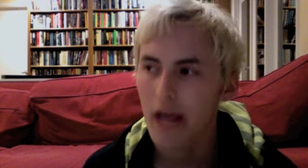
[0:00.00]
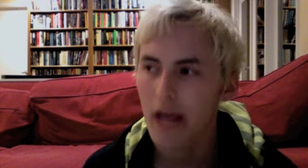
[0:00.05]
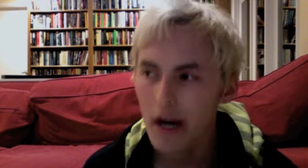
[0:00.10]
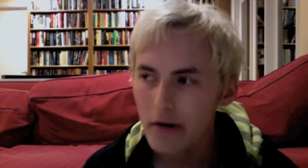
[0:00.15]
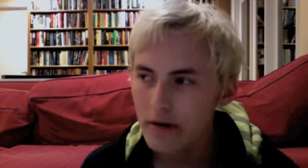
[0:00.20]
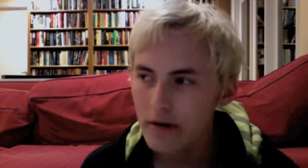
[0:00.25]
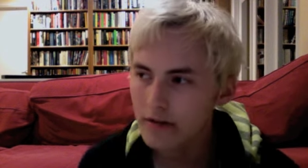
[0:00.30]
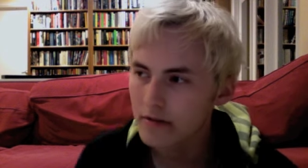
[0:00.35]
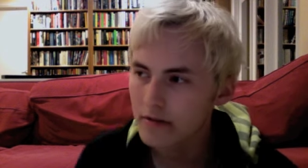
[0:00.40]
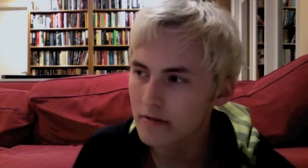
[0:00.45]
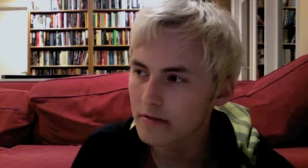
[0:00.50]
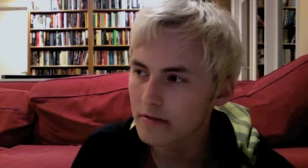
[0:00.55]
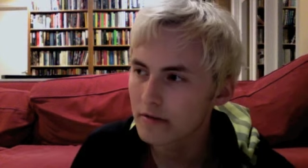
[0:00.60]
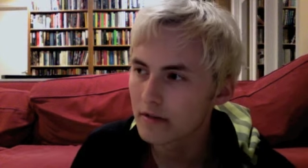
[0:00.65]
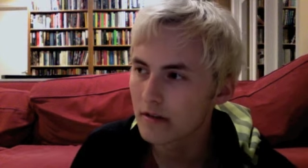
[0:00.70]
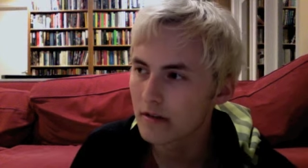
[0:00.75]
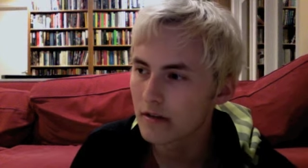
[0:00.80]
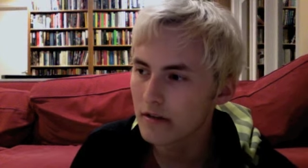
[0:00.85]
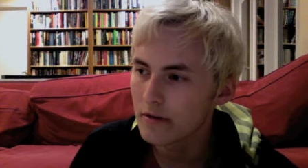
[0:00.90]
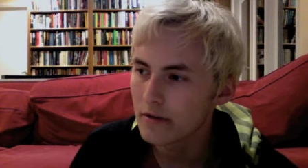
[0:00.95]

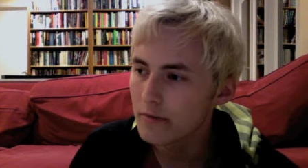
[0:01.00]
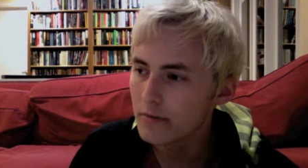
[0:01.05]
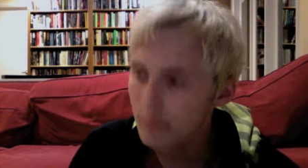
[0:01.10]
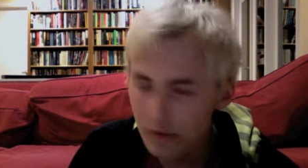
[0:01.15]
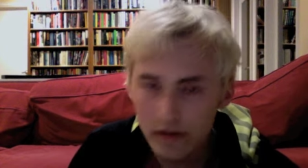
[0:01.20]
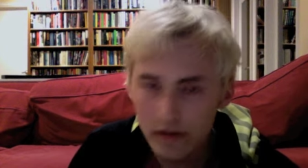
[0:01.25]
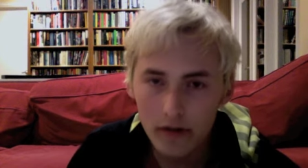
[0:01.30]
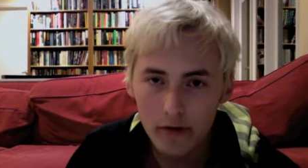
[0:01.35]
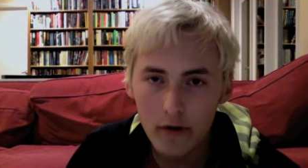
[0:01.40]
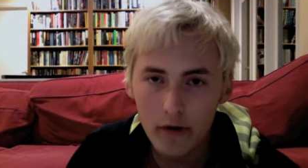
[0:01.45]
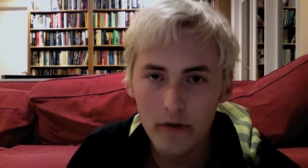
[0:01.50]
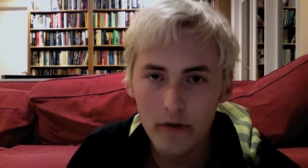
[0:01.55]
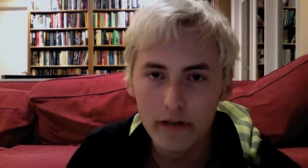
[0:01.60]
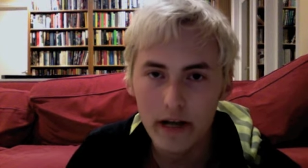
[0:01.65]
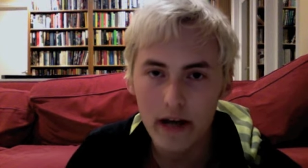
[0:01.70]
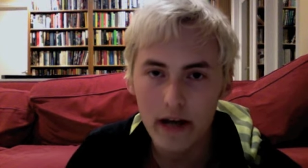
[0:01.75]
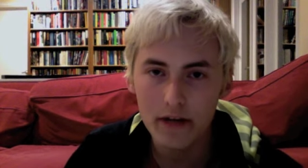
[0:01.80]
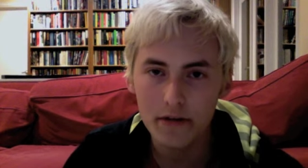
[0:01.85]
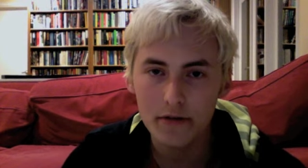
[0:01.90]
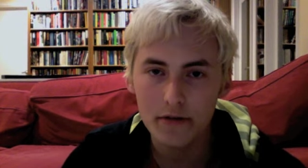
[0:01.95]
Characters, you really grow
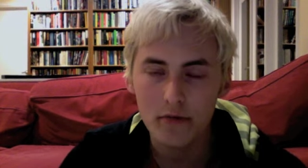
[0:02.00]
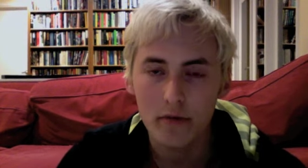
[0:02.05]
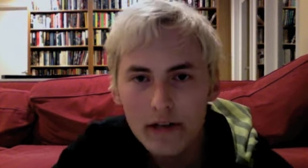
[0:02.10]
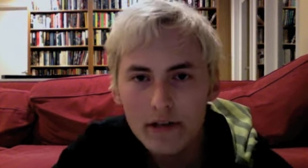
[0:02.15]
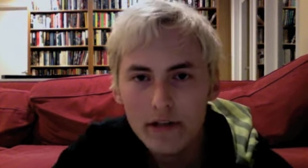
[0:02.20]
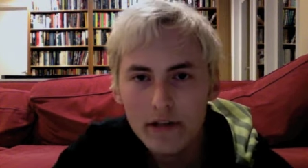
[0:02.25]
attached to them.